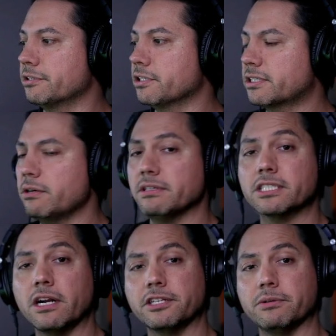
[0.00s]
So let's go ahead and
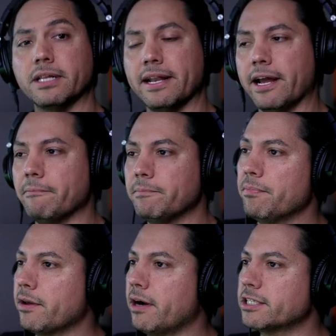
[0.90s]
start doing that now.
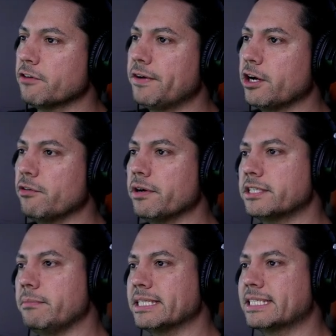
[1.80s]
All right, so if I go over
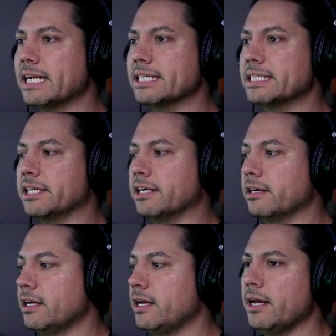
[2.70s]
to my settings here
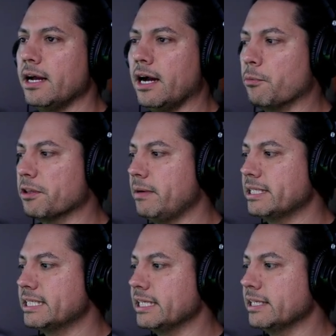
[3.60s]
um, with my
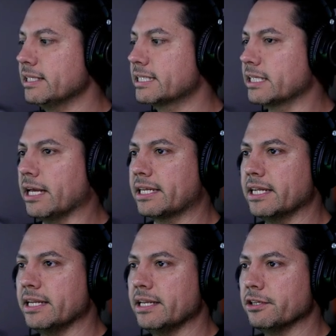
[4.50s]
scene
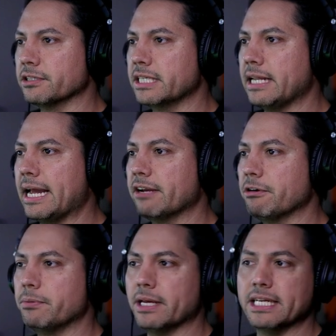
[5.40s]
selected, you'll see that I can
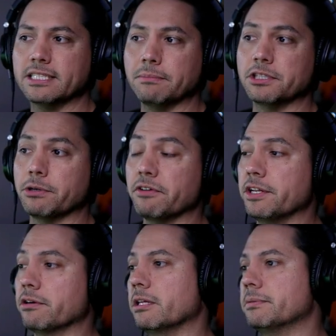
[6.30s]
replace up to three
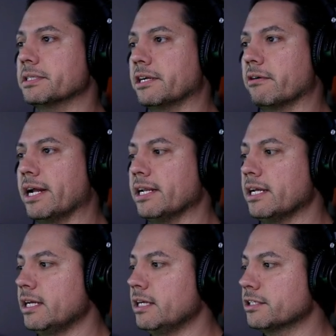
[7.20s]
video clips in here, right?
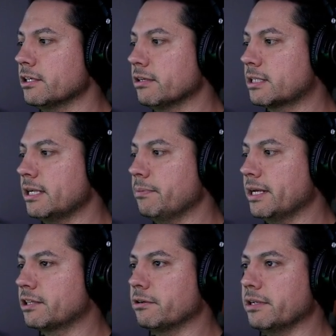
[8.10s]
So let's kind of play
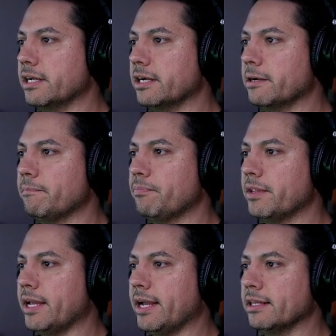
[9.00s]
through here
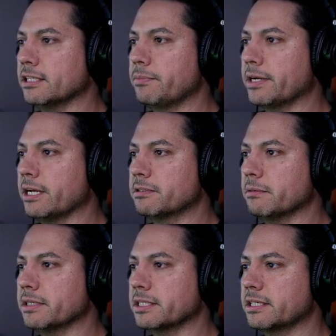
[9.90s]
and let's bring up some
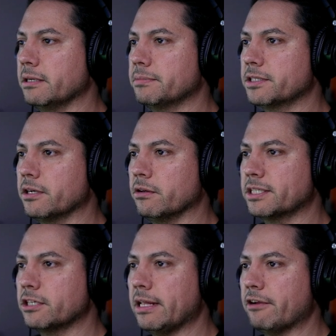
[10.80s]
of these clips. So
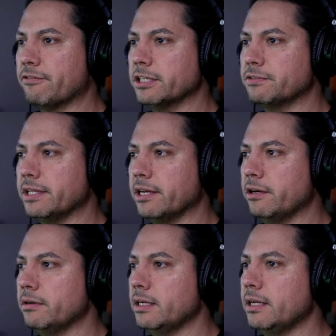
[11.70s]
let's go to that first
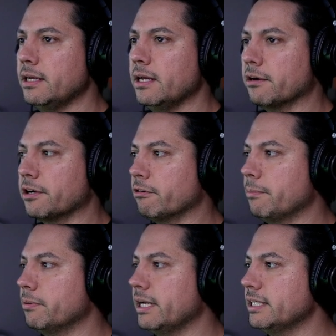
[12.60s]
video. I'll go to
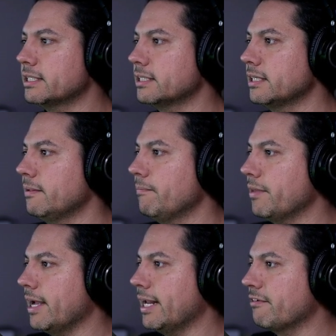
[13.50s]
replace,
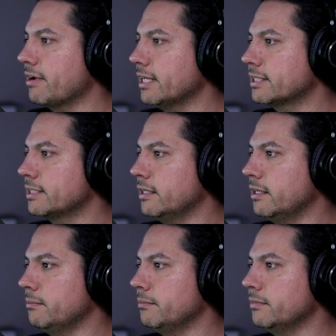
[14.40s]
and I've got
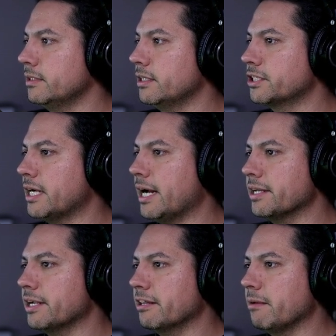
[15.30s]
some a shot in
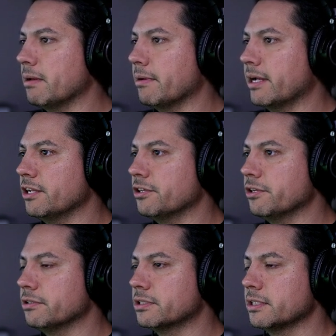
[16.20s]
here that maybe I can
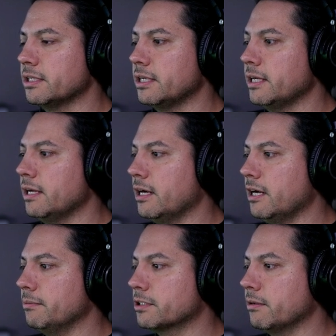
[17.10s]
use.
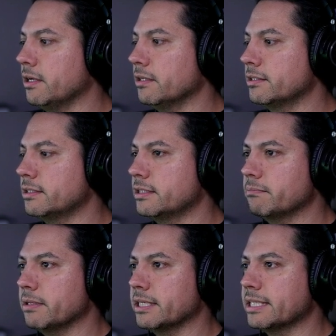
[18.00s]
Um, so I'll
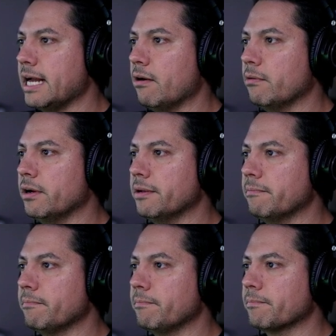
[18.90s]
place that one.
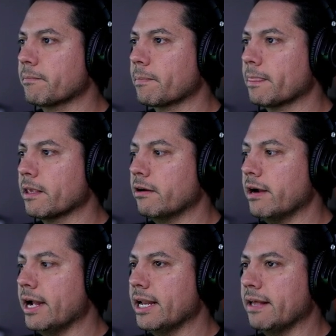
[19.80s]
All
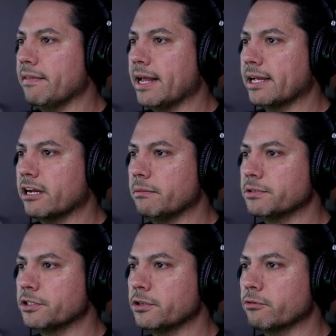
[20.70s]
right, and then I can come
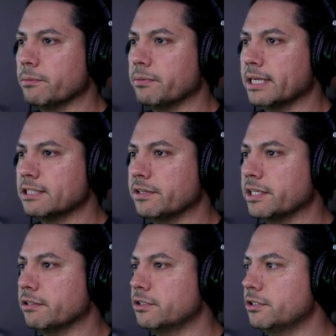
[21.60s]
to replace
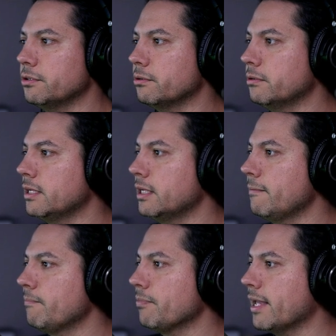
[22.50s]
video two,
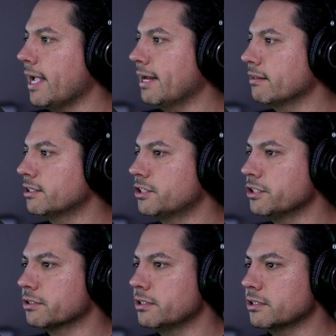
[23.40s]
and let's
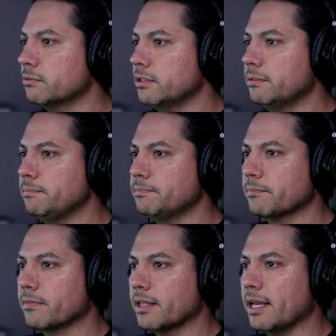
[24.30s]
choose this one.
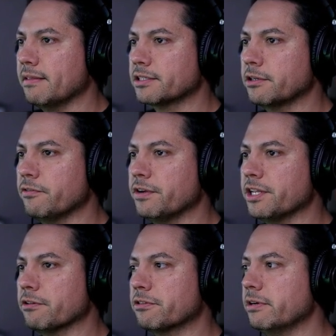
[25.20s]
And let's go to
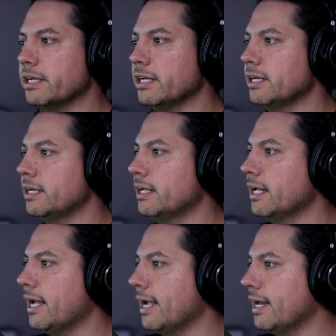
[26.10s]
video three,
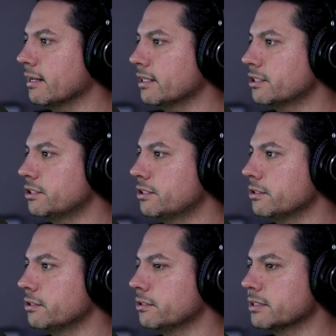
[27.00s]
and let's
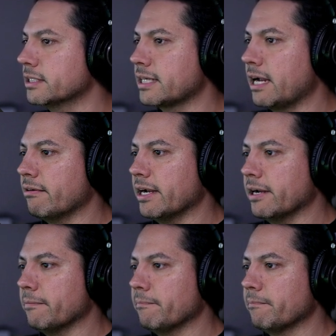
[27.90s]
choose this guy right here.